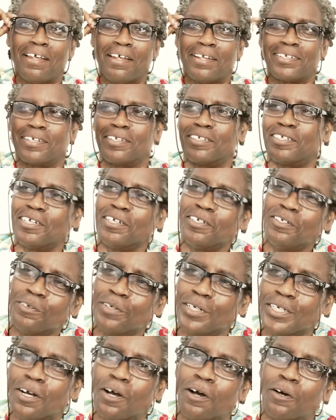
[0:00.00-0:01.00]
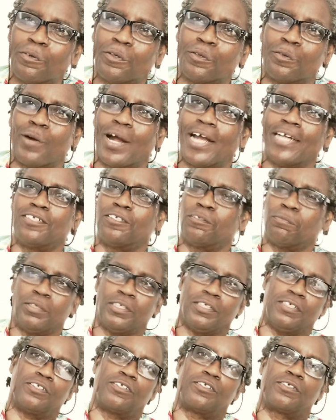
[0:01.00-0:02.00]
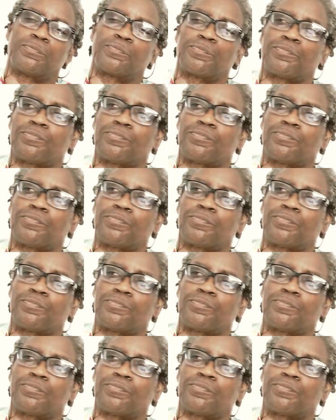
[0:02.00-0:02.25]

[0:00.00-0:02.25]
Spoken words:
Continuing on with right speech.